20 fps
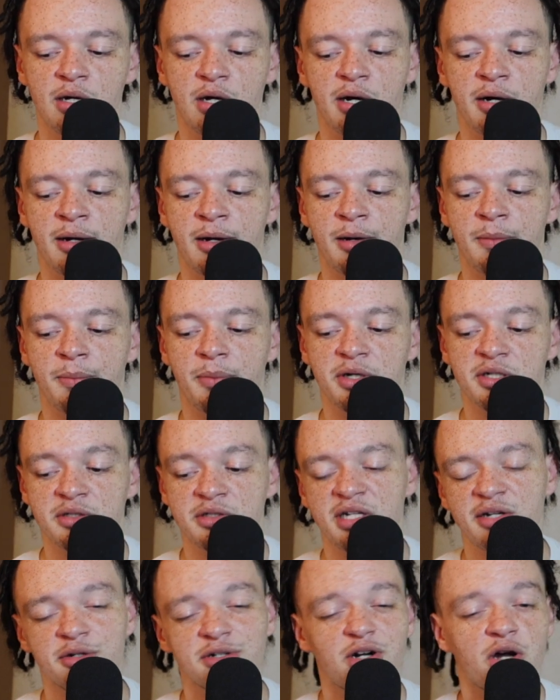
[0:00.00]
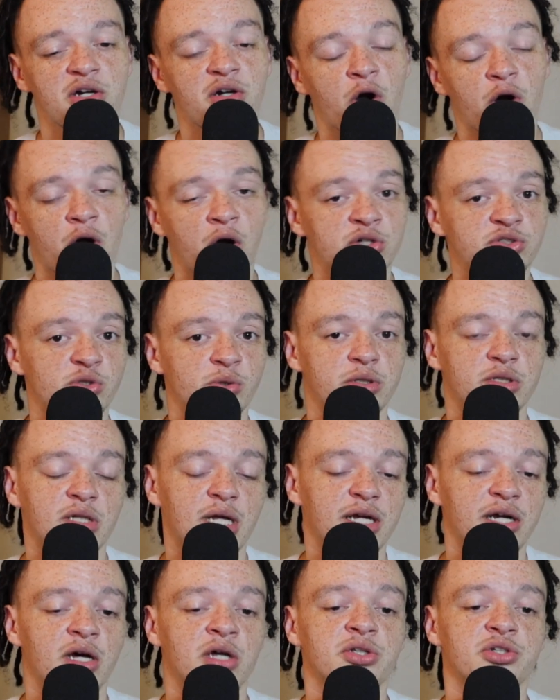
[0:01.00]
But there are also a
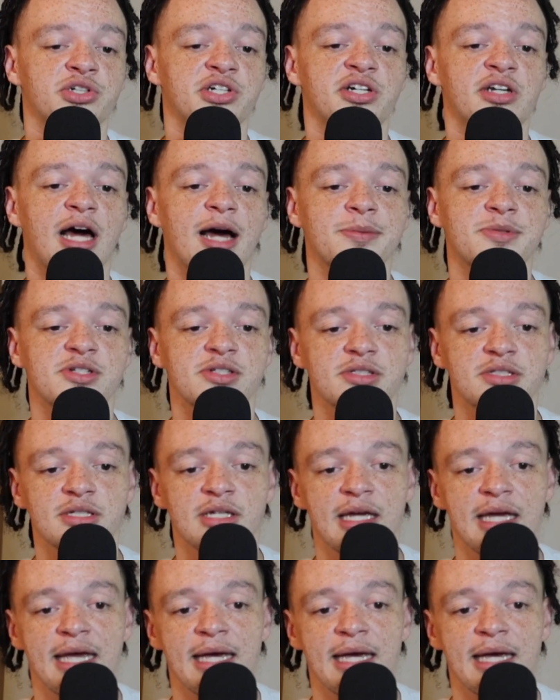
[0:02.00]
lot of other good options.